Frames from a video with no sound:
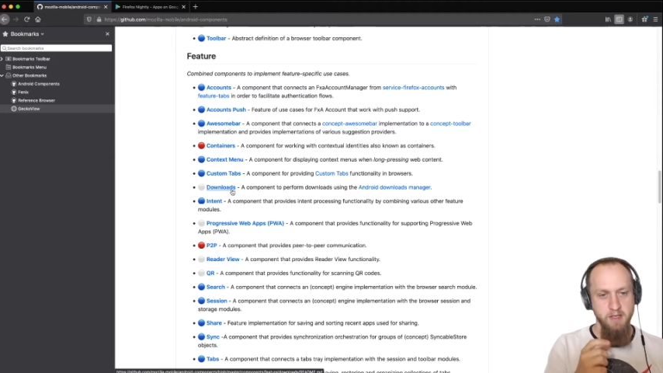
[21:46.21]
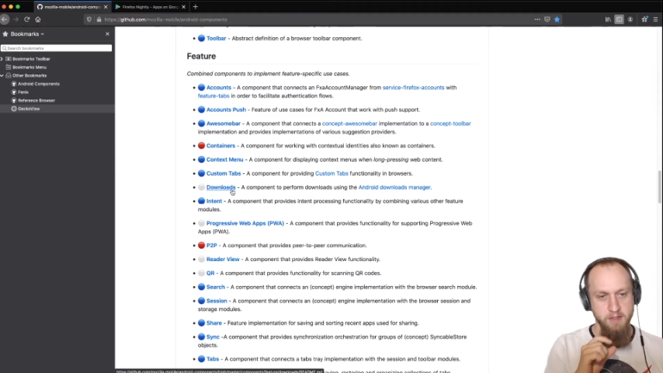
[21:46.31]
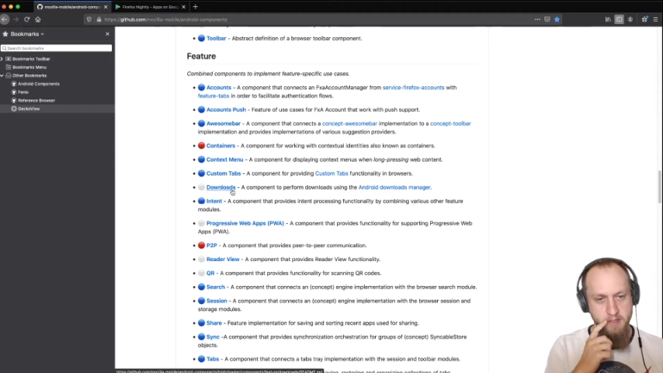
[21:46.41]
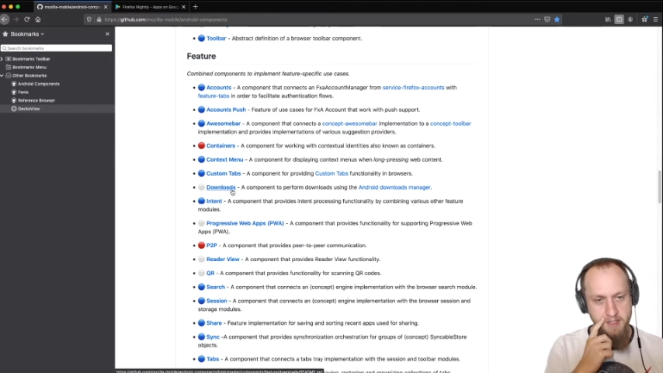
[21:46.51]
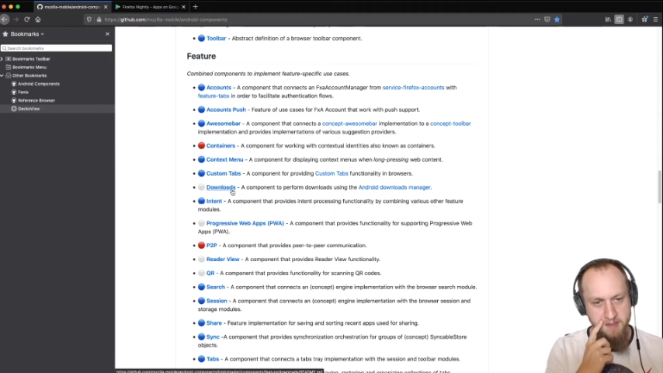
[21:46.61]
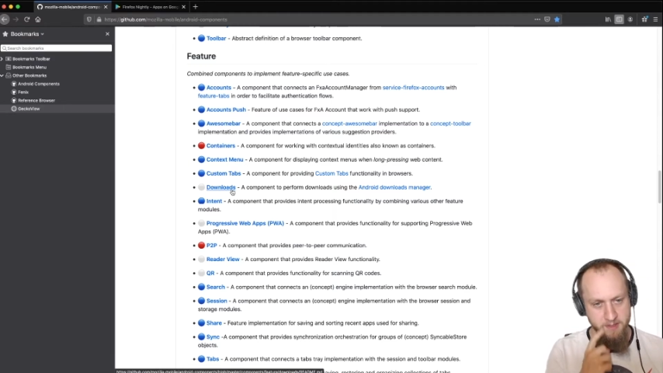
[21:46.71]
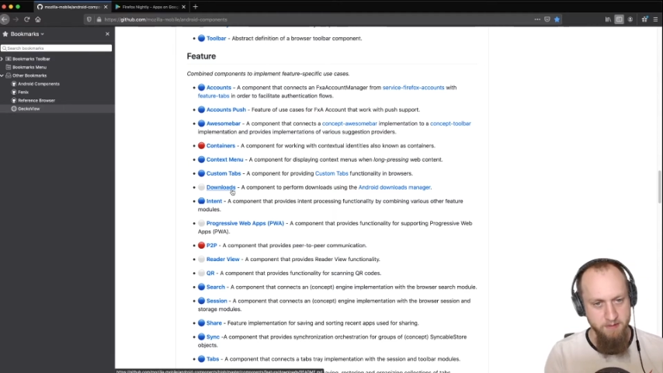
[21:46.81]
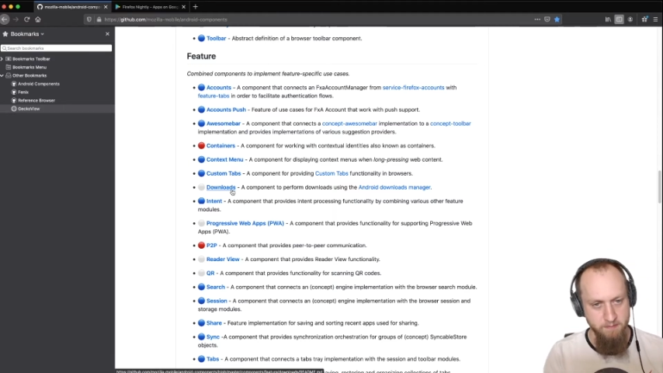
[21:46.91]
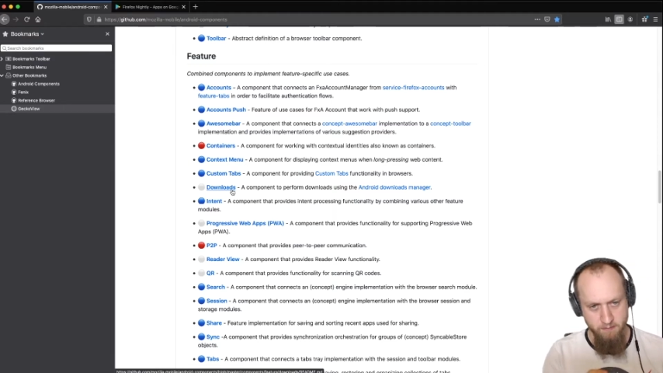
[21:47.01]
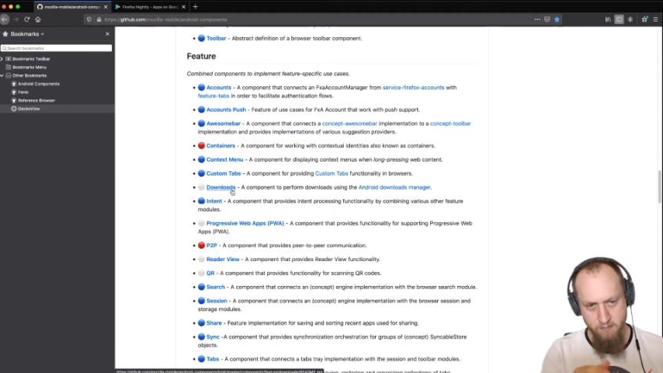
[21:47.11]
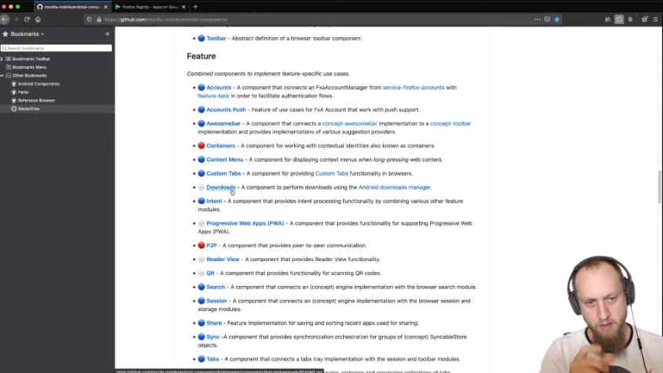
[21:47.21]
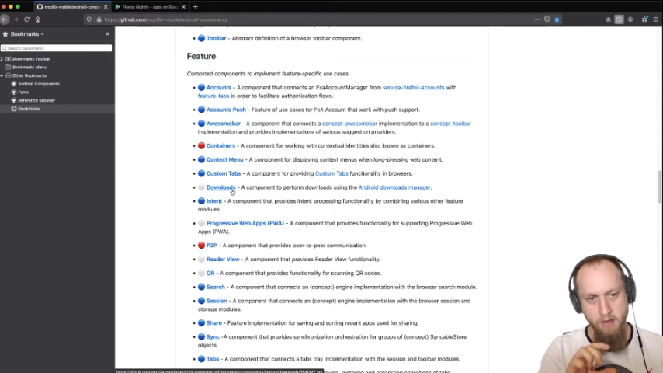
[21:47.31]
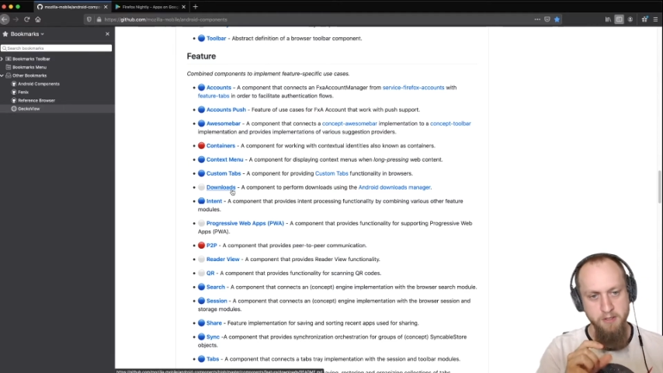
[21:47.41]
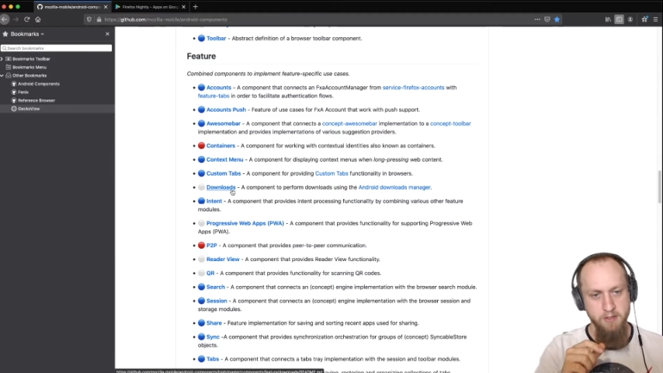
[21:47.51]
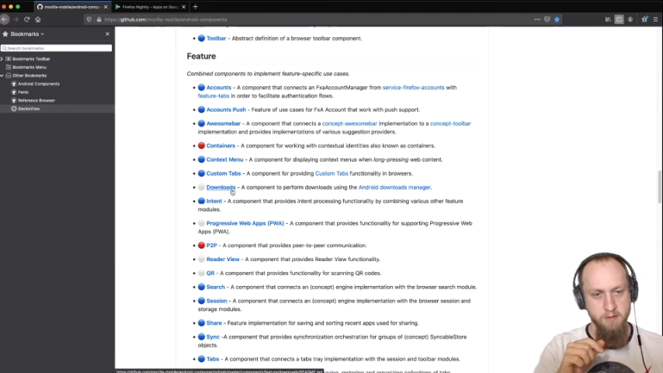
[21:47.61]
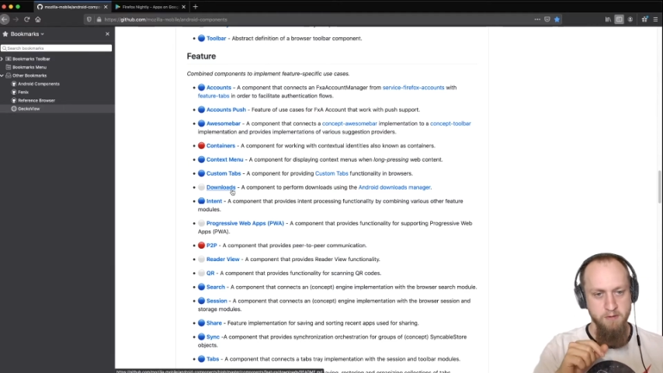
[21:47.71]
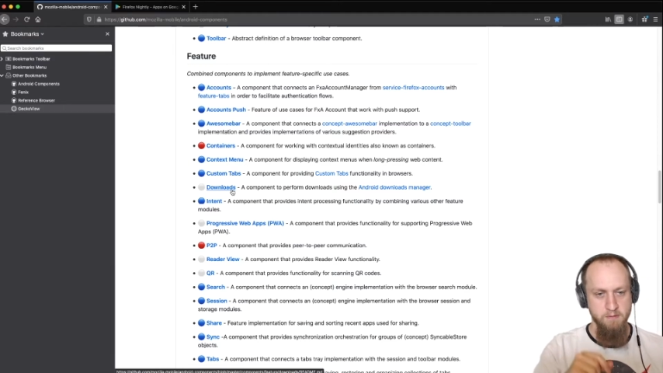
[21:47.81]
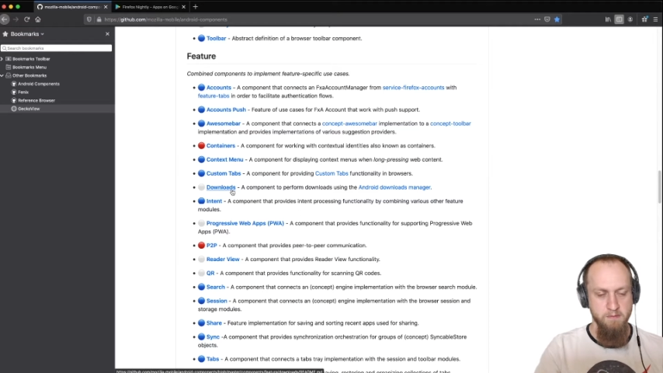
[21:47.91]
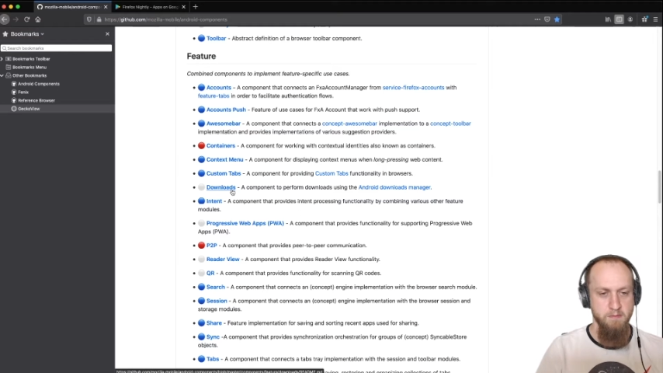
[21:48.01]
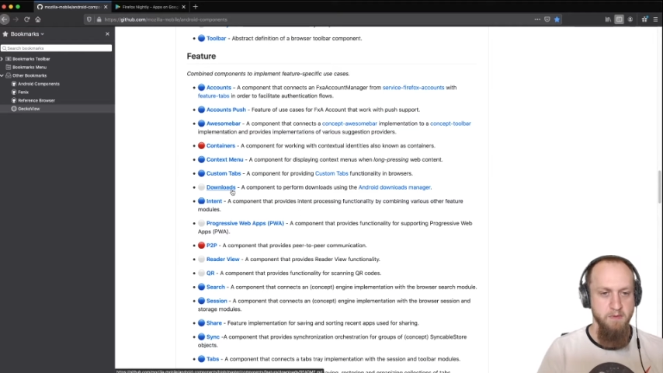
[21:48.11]
So that's also
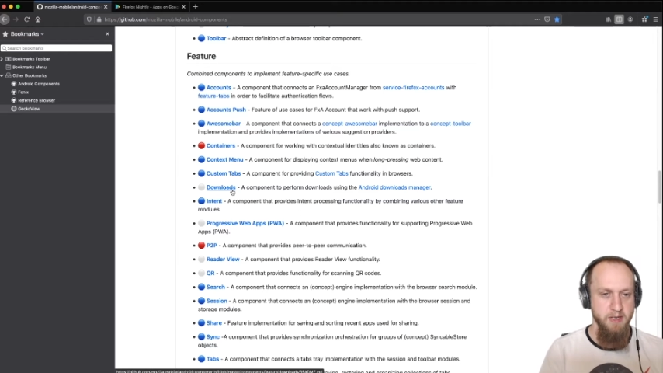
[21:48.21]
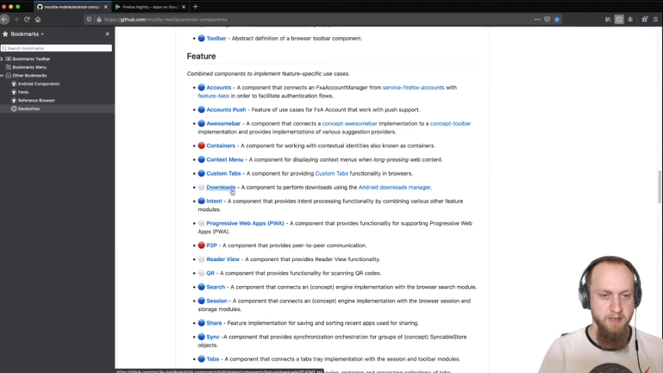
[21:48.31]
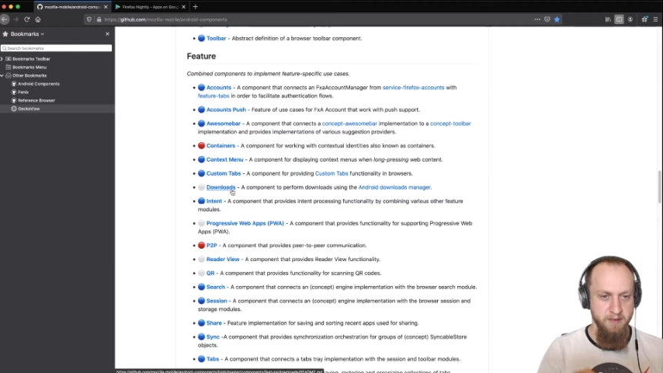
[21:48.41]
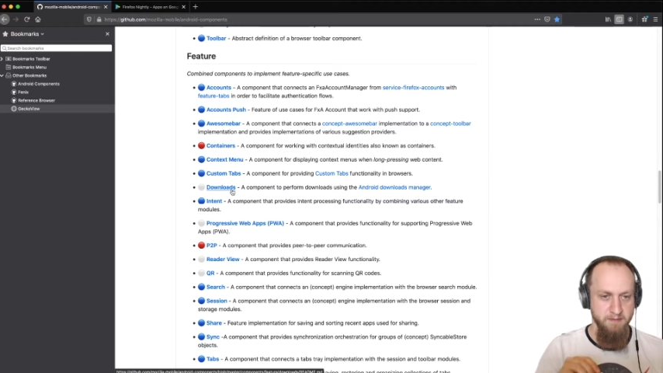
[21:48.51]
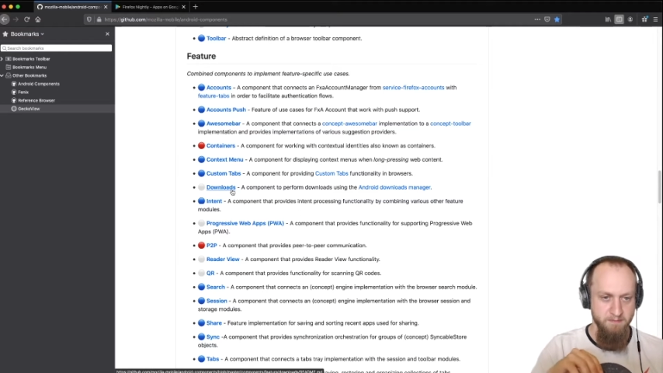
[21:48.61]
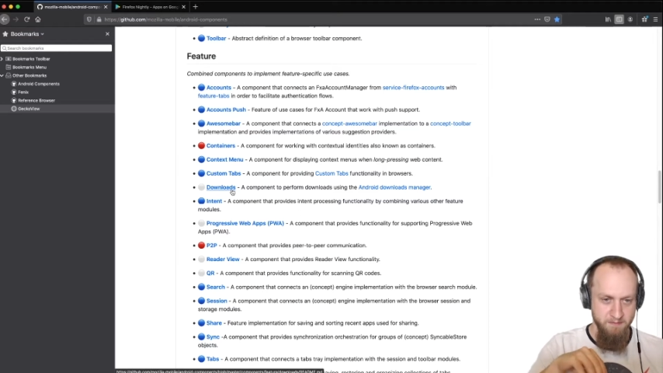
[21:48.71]
like an